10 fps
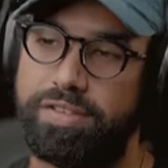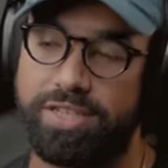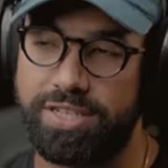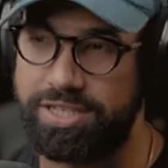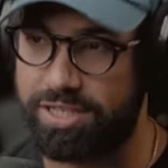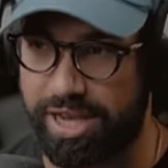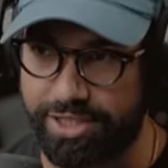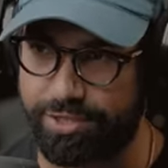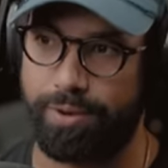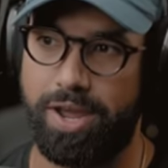is a
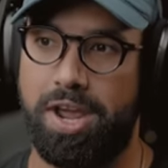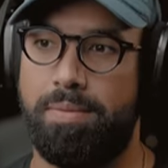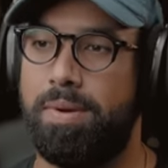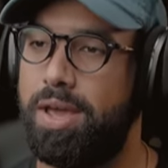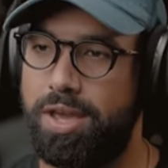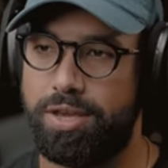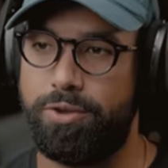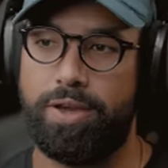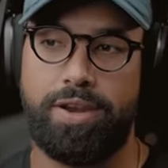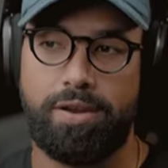sensational game.
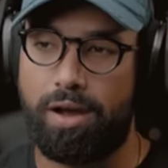You can